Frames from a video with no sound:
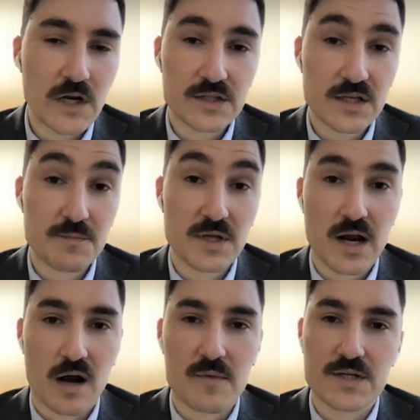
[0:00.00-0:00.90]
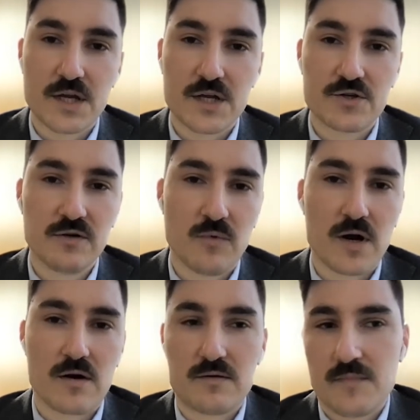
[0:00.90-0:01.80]
deep decarbonization,
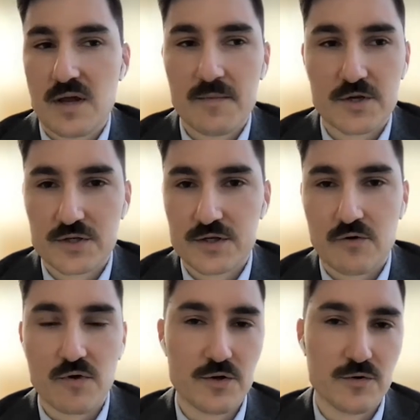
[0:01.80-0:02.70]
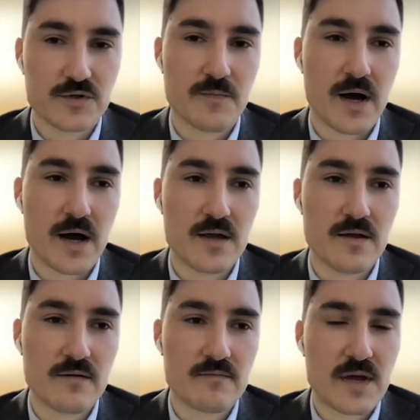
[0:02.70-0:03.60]
where emissions are reduced by
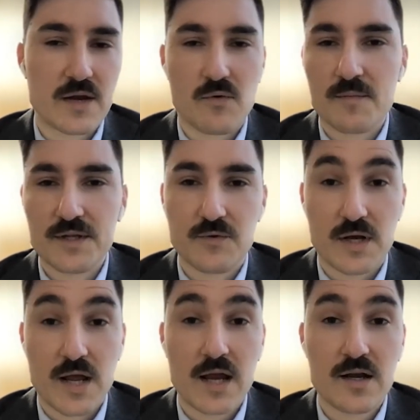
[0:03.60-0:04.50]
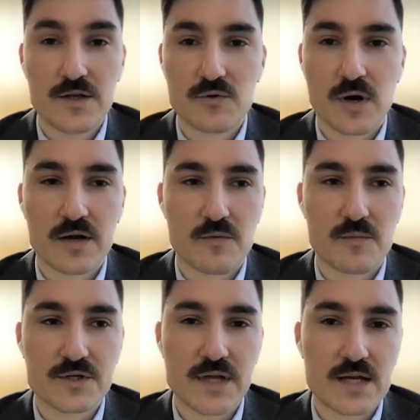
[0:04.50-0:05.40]
anywhere between 80 to
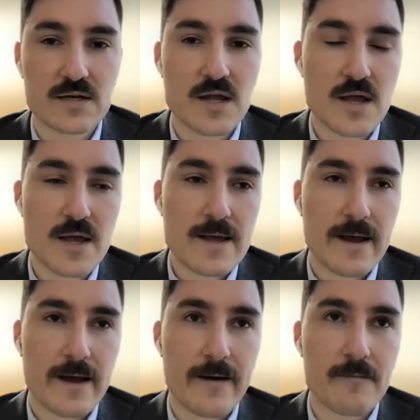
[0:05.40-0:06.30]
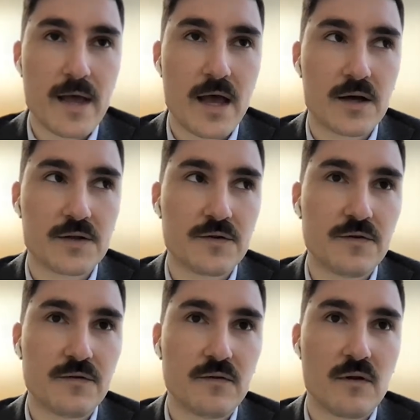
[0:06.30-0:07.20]
100%. And
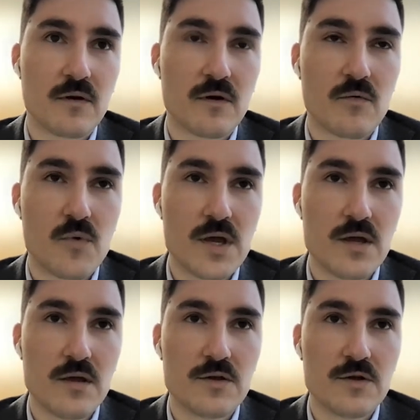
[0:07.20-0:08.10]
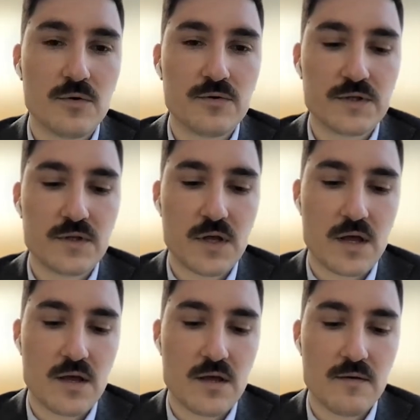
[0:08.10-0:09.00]
we used
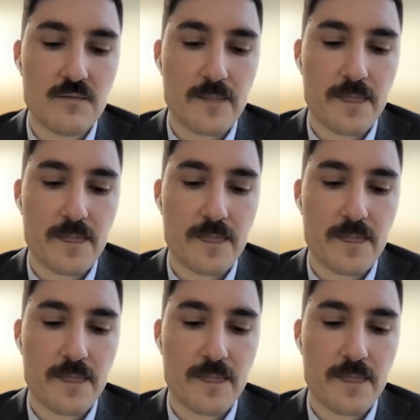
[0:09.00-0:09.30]
a